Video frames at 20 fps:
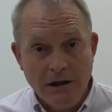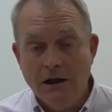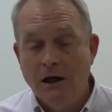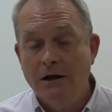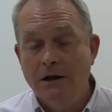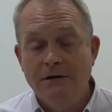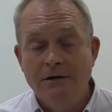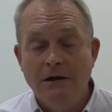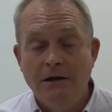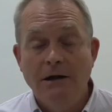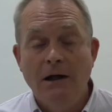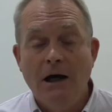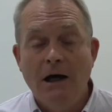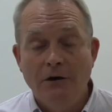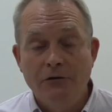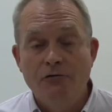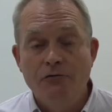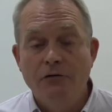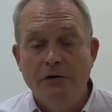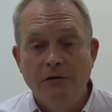
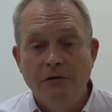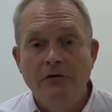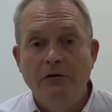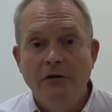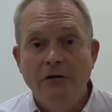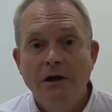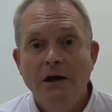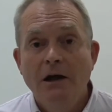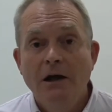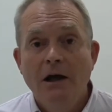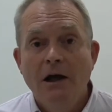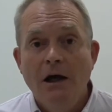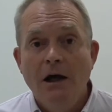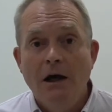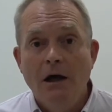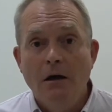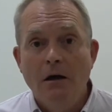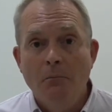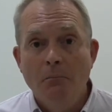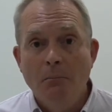1900s
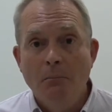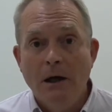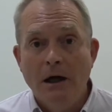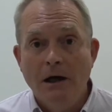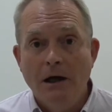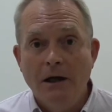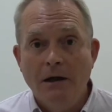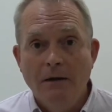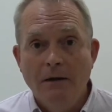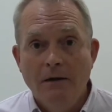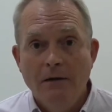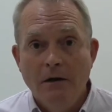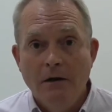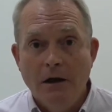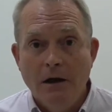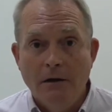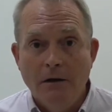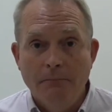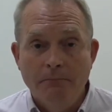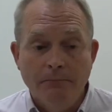um, by
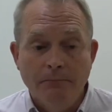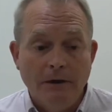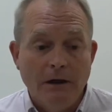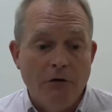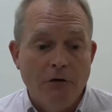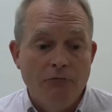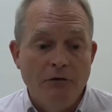um,